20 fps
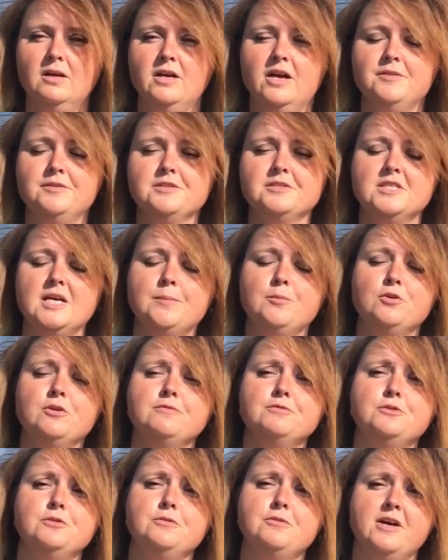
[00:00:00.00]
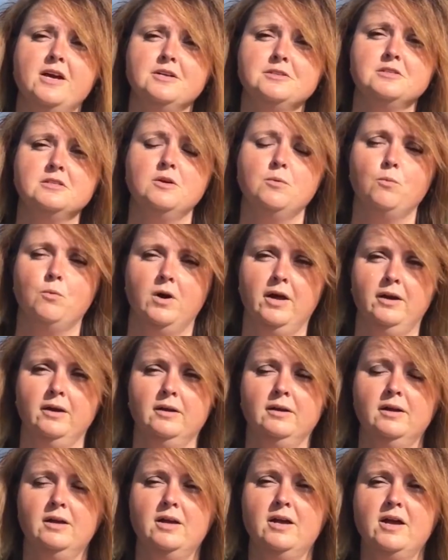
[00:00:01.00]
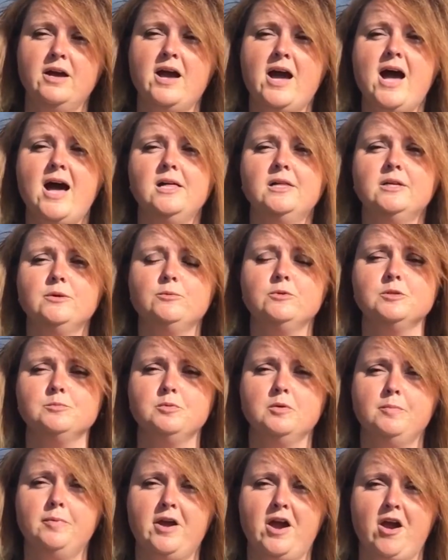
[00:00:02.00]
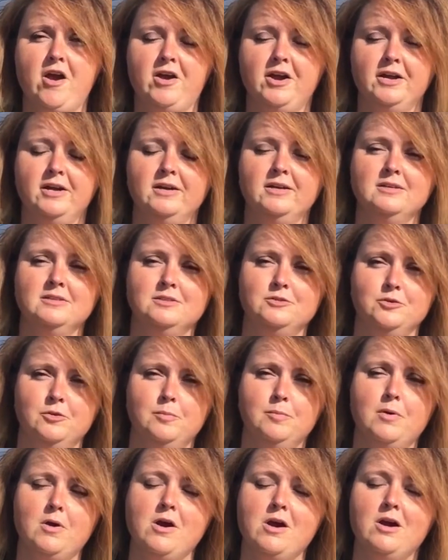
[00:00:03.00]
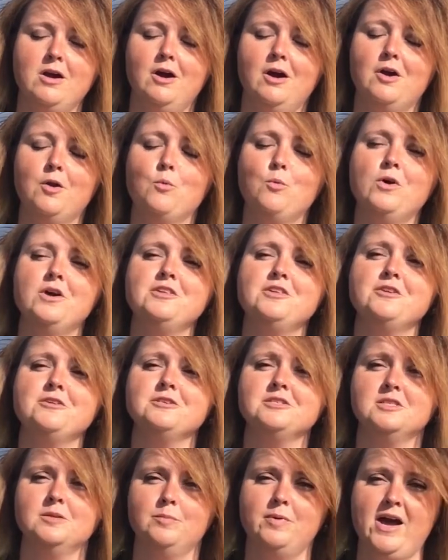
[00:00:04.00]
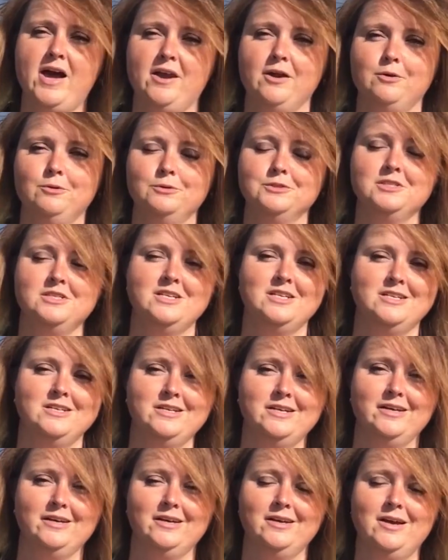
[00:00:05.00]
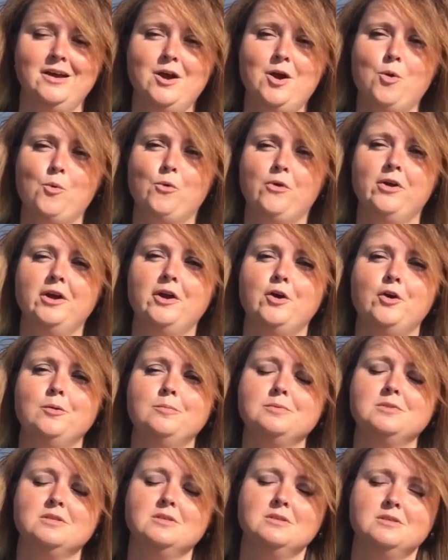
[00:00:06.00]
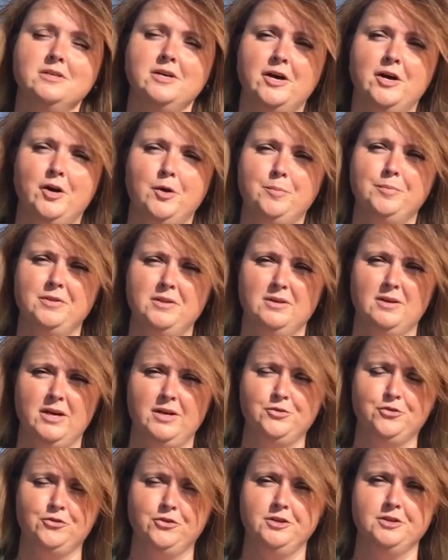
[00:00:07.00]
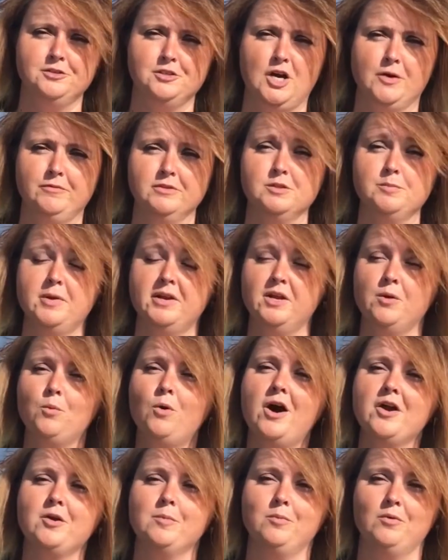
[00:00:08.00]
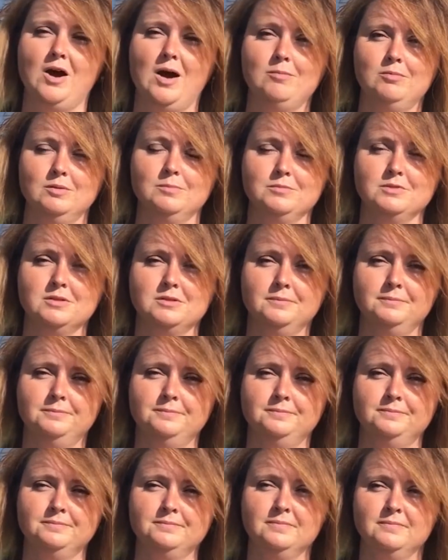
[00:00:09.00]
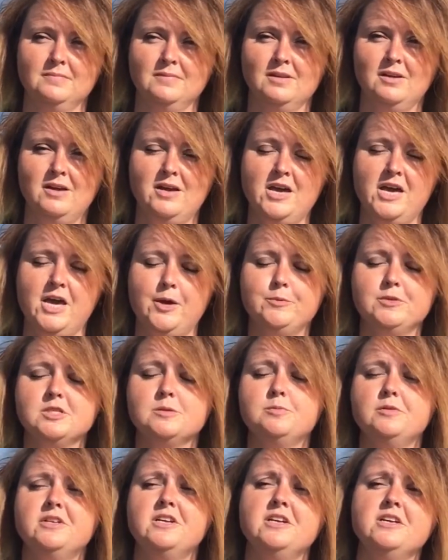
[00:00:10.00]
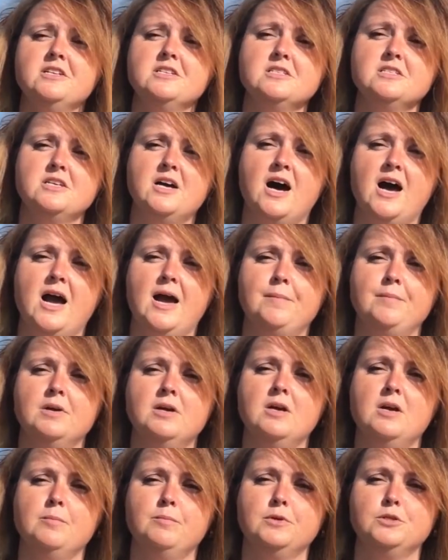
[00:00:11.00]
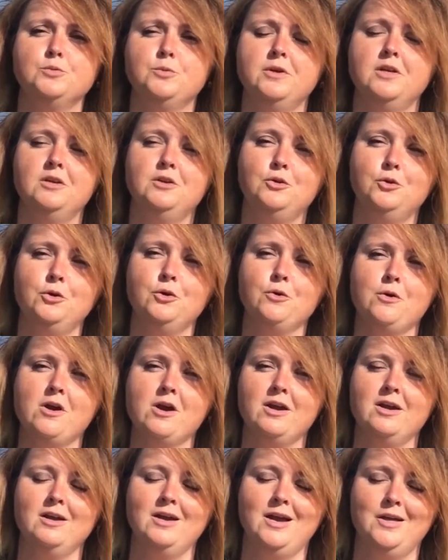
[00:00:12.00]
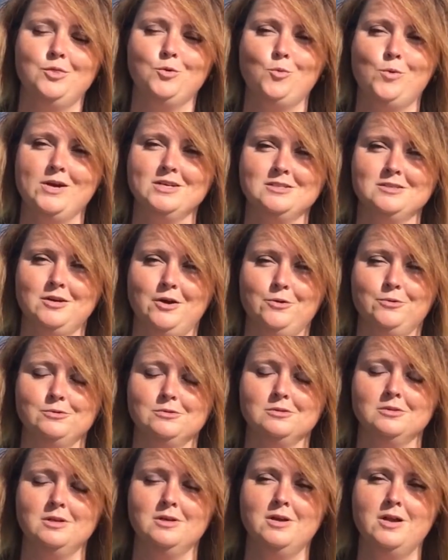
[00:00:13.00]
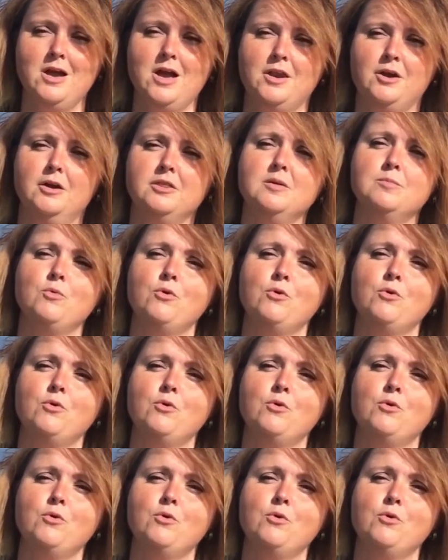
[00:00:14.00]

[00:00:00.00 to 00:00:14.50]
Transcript: In the summer of 2001, Alan was preparing to embark on a 1-year sabbatical to India, where he hoped to help the country solve its many water problems. He was splitting his time between New York and the West Coast, and on the